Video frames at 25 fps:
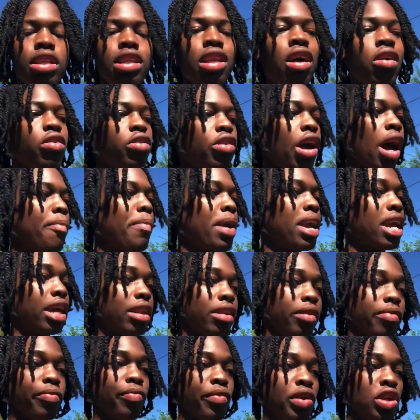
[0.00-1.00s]
Y'all making,
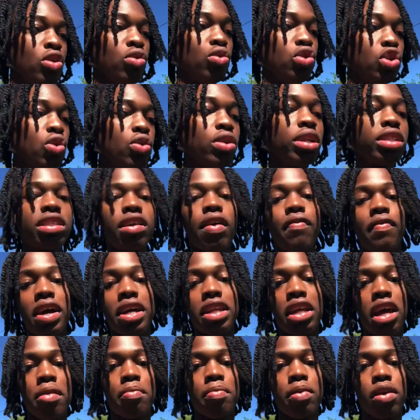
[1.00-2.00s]
when you do the stuff like
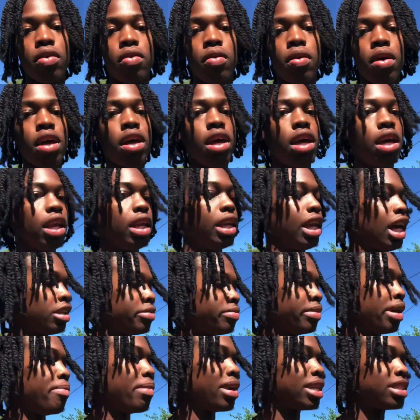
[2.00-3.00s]
that, bro, that
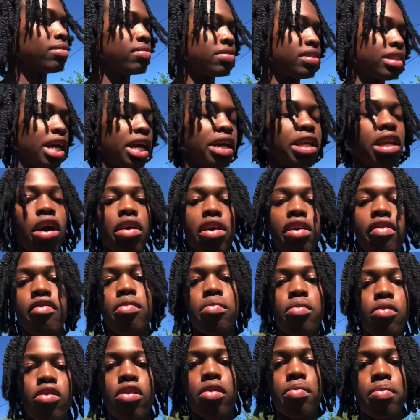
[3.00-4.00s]
makes them stand out even
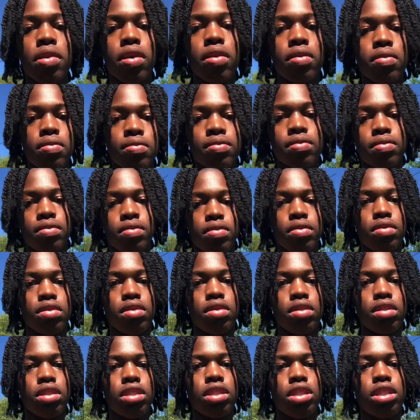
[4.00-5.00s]
more, bro.
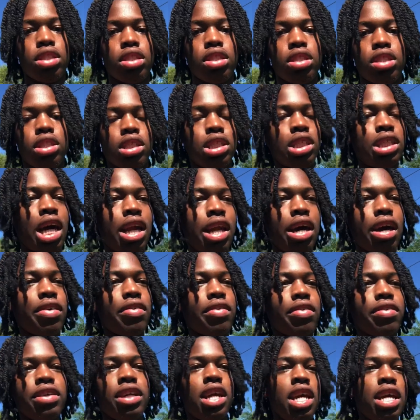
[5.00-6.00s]
Y'all not
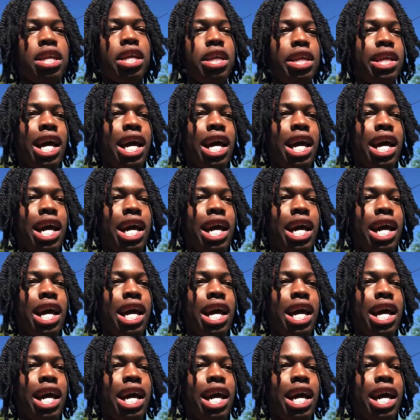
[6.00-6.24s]
getting it.